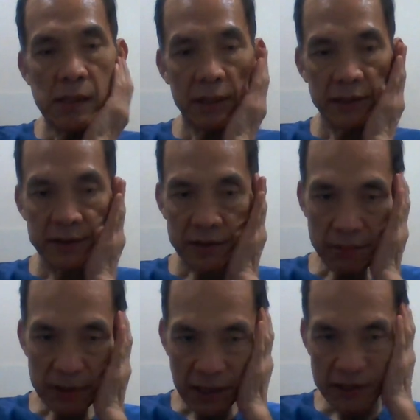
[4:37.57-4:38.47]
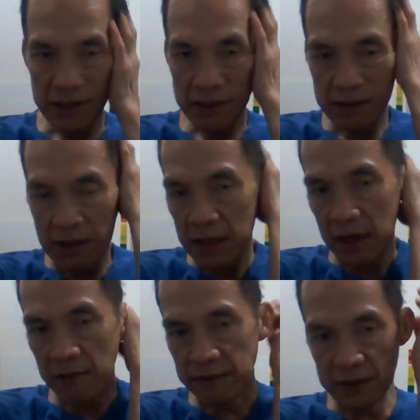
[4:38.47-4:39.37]
in some cases,
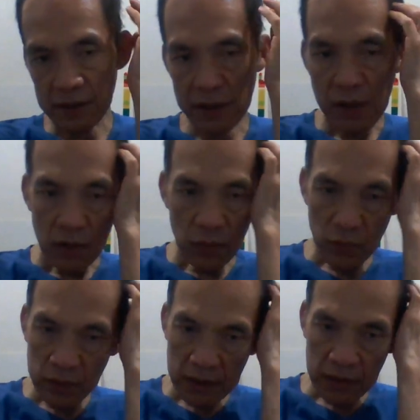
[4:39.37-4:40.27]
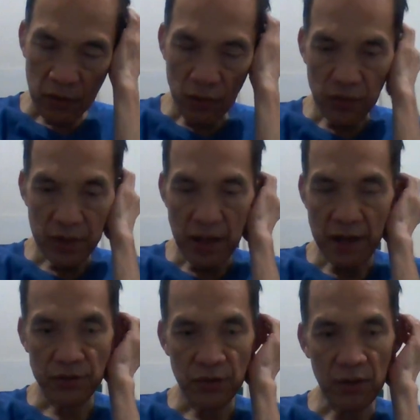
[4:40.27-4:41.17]
after routine coronary
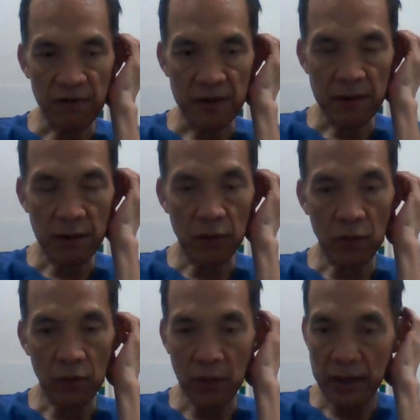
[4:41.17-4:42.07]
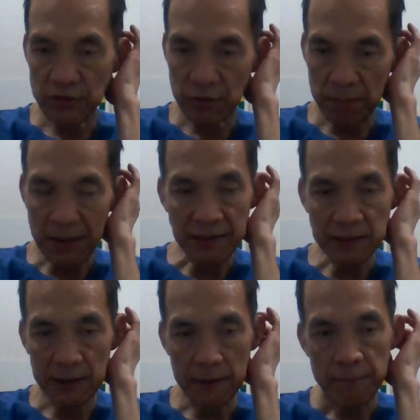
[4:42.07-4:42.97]
angiography or
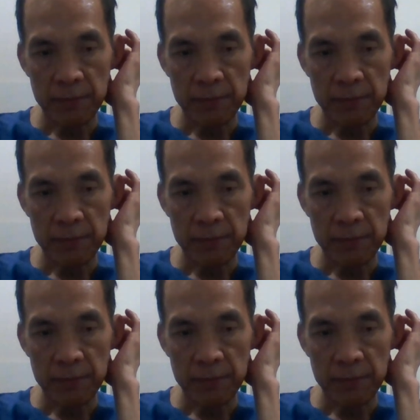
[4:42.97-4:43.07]
angioplasty,